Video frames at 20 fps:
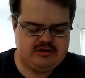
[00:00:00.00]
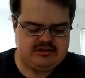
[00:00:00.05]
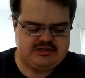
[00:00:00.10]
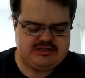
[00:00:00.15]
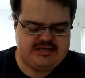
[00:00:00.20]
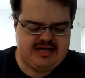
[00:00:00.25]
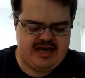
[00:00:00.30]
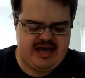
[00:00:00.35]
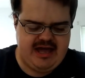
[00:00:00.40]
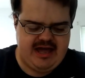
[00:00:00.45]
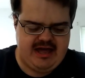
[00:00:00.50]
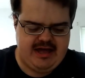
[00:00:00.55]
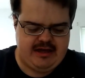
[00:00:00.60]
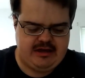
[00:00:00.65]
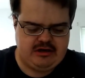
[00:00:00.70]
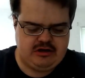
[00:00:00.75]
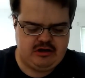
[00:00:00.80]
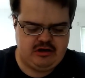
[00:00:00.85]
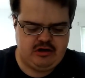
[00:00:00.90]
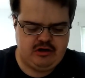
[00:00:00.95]

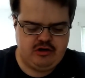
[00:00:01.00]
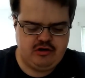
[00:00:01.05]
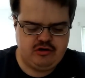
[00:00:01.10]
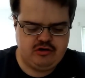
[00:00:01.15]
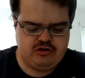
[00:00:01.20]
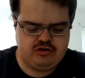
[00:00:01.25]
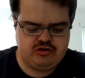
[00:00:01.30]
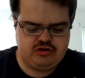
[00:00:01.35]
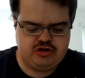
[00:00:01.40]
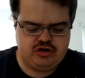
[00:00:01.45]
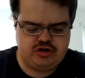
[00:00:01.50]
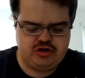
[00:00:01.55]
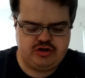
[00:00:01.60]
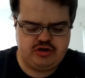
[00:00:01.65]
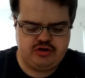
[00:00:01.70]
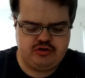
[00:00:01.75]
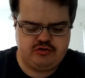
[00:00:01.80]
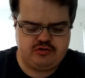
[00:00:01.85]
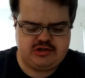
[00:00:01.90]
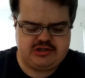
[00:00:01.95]
10. Do
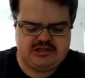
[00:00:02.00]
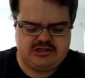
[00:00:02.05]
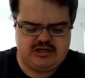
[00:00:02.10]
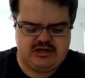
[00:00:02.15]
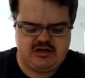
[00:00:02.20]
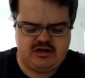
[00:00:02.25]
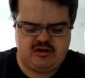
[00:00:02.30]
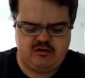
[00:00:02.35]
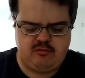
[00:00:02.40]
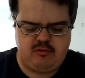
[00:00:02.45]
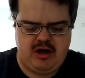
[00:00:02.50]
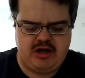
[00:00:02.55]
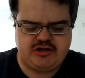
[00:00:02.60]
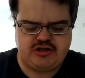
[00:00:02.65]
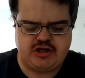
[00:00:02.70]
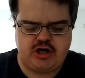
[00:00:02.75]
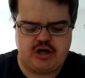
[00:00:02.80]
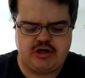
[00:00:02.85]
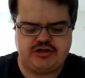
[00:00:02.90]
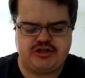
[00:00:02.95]
you still watch
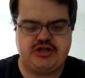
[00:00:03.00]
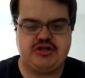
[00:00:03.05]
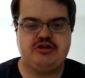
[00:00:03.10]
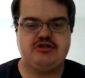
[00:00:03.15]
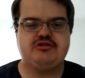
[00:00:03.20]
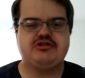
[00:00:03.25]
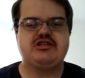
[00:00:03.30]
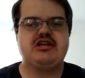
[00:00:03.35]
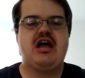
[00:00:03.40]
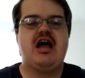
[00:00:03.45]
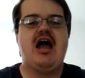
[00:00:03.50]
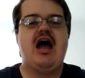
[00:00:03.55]
cartoons?